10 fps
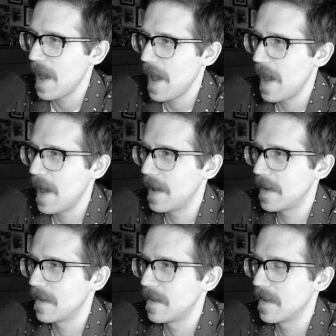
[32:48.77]

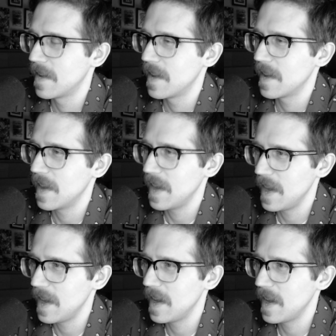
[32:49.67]
and
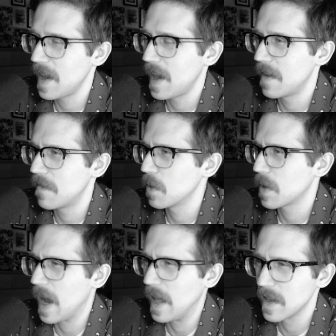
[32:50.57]
he and a few
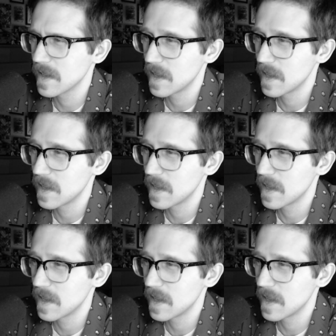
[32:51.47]
colleagues,